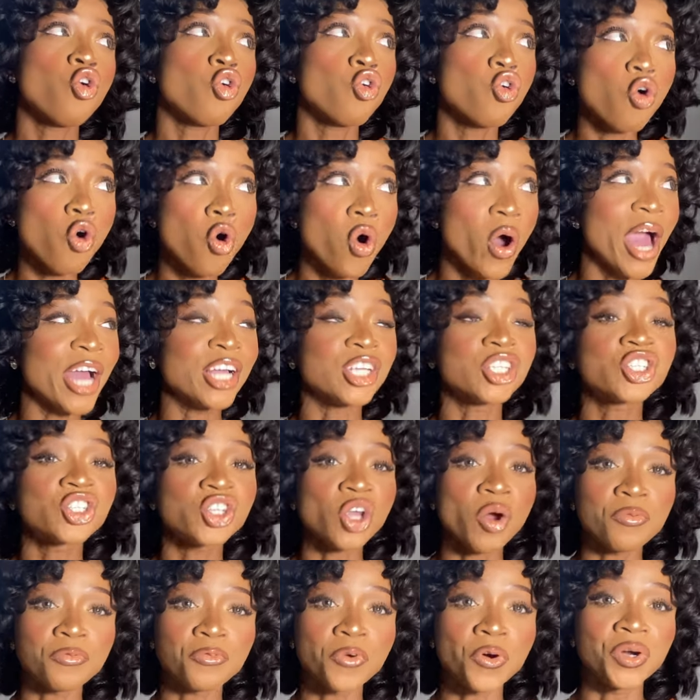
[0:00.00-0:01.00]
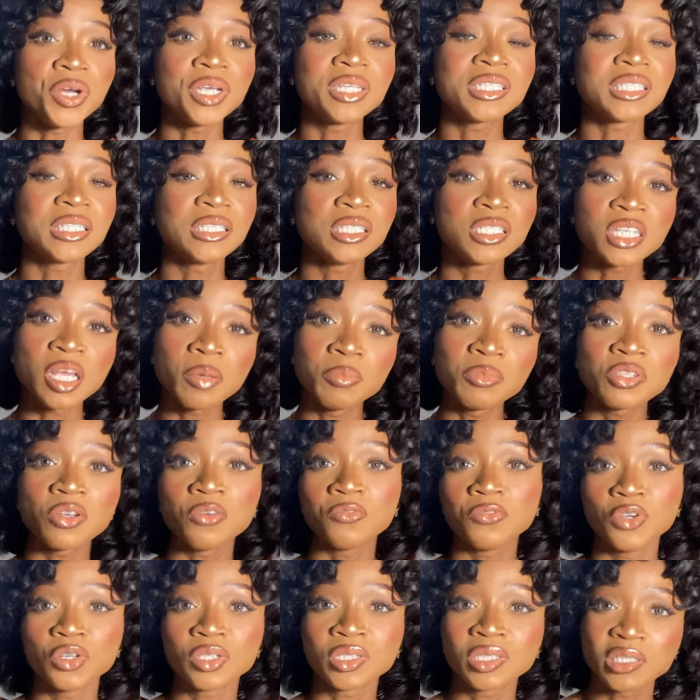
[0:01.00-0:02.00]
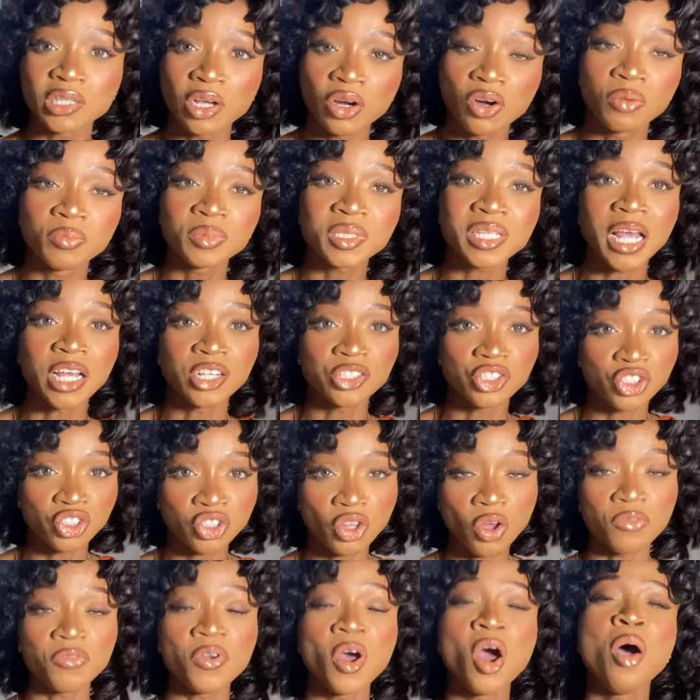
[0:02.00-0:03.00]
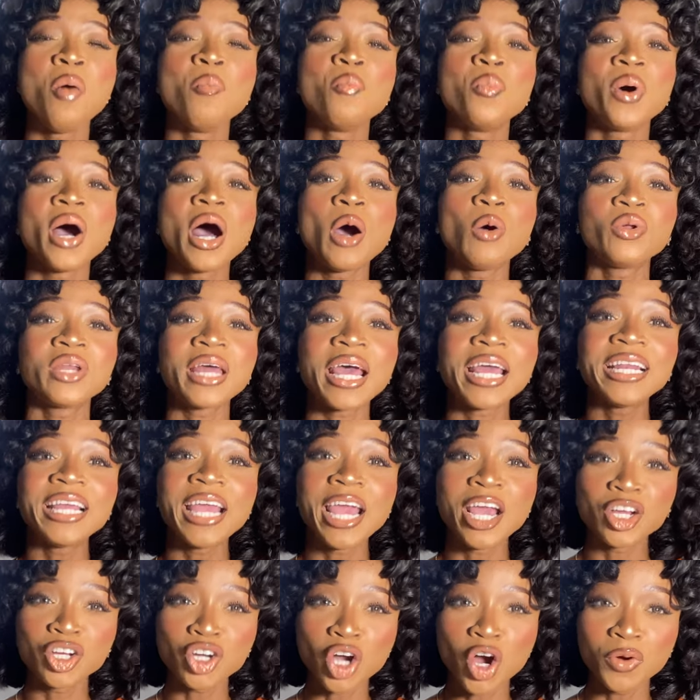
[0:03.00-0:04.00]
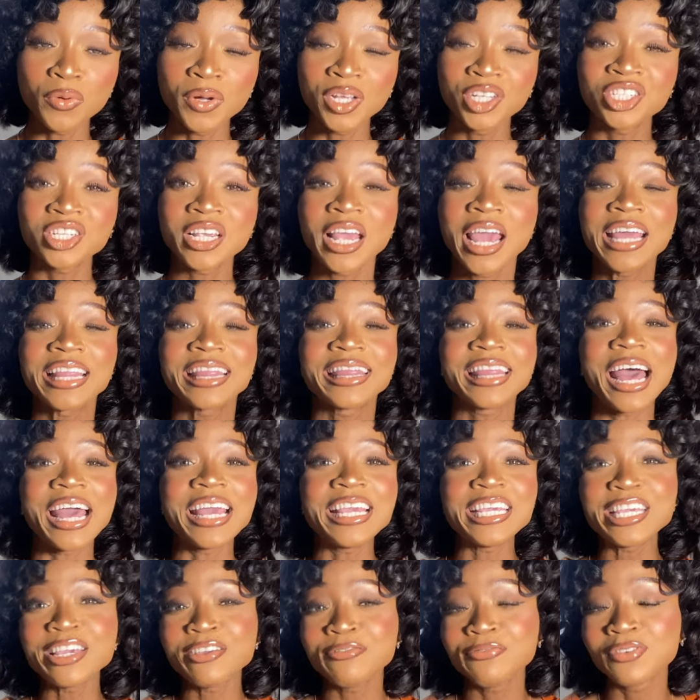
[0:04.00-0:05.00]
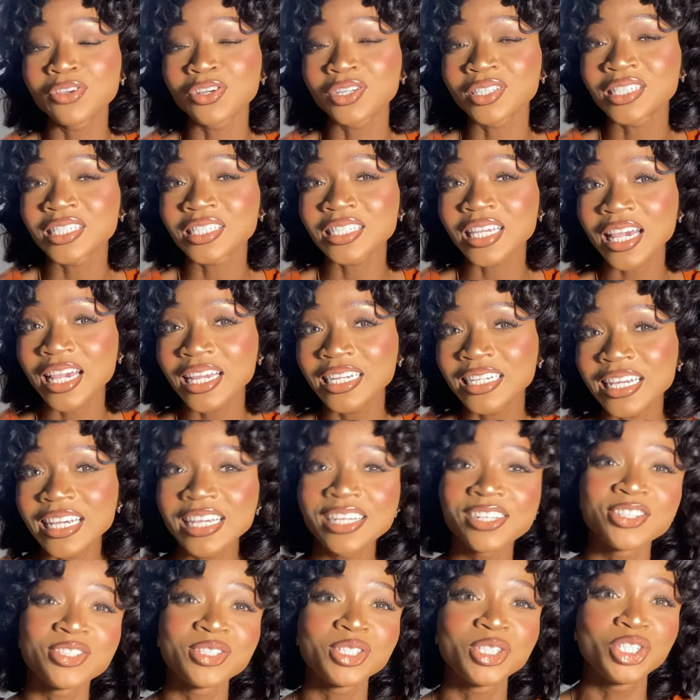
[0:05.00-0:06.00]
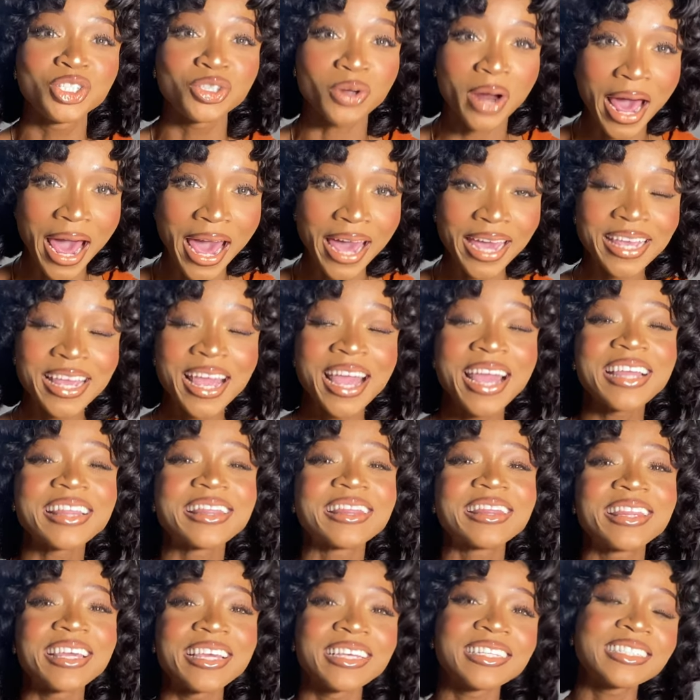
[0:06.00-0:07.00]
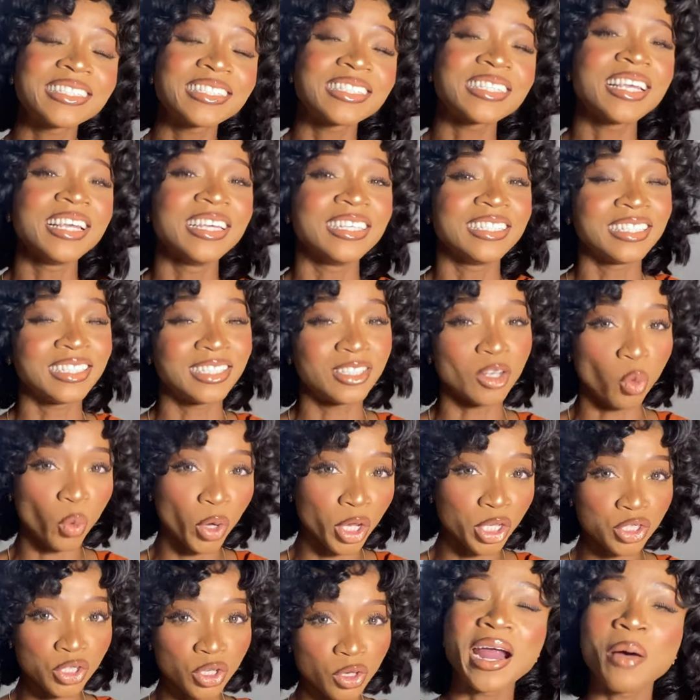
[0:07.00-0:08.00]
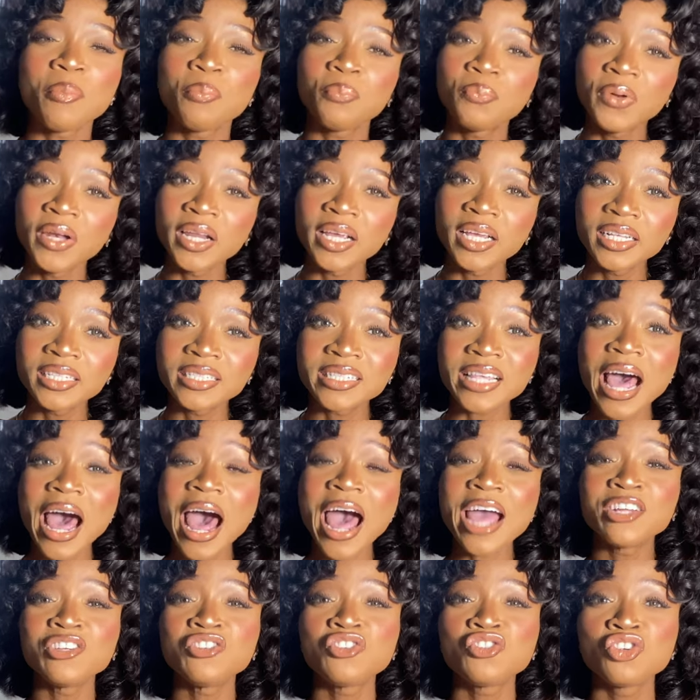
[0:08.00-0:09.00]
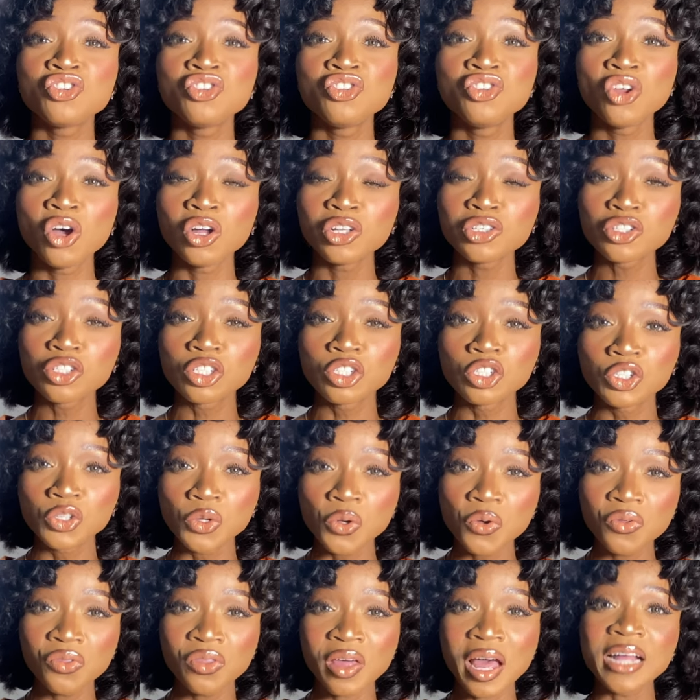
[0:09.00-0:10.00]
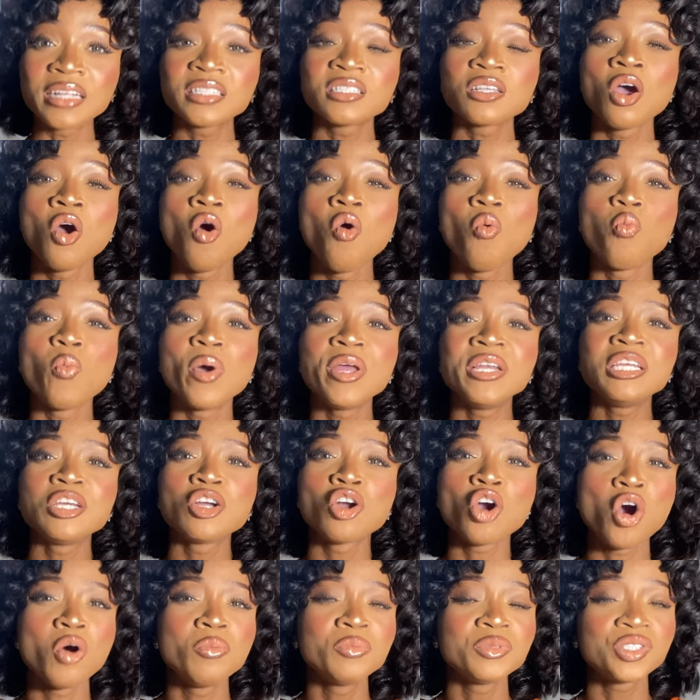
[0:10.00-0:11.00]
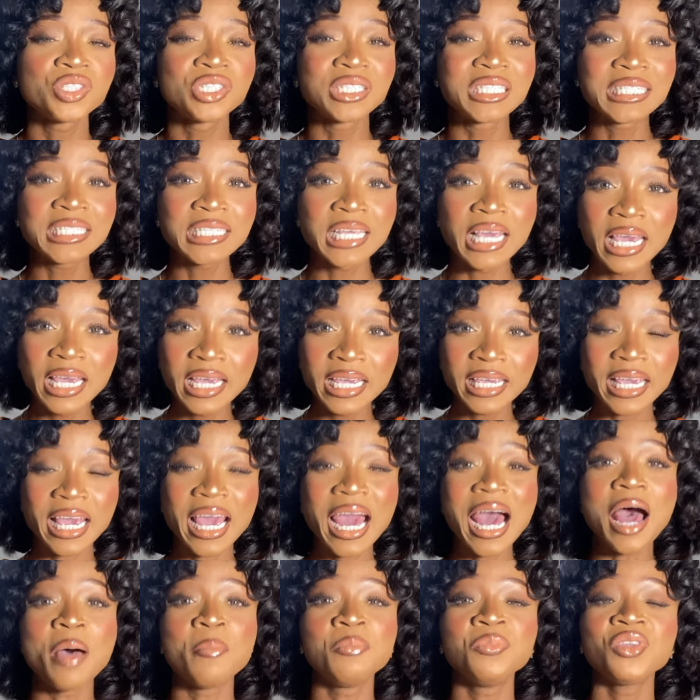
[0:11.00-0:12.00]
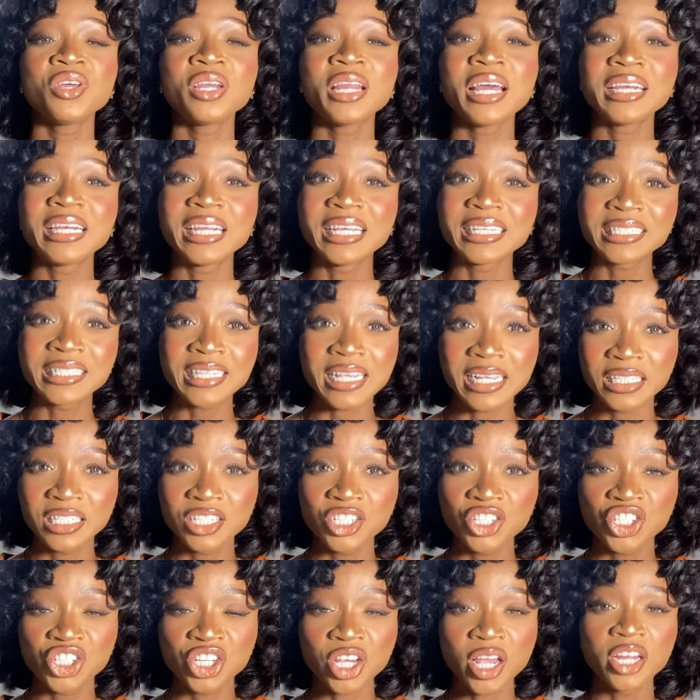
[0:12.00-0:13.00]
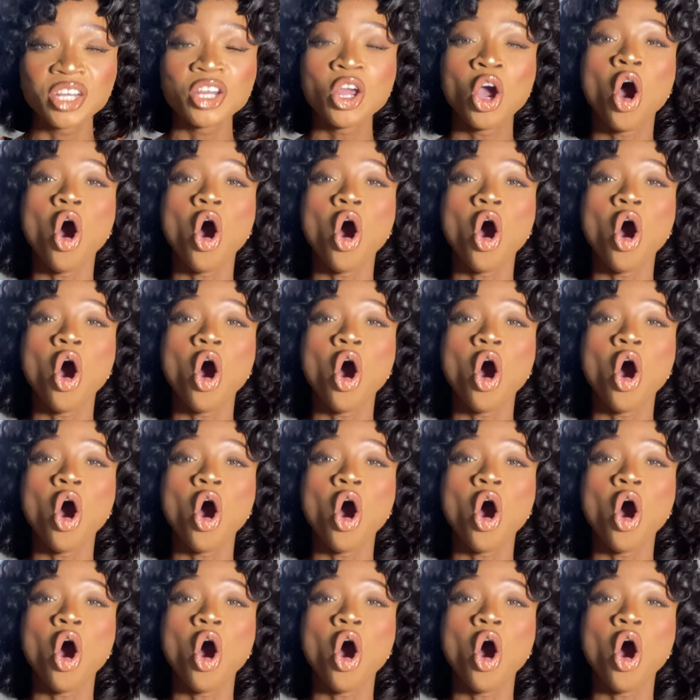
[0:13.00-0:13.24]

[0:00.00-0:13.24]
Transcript: go and shop for it in terms of your serums and stuff. But I would highly encourage that if your skin is dry, this is the way to go. Please, I do not do that when it comes to skincare. I'm not an esthetician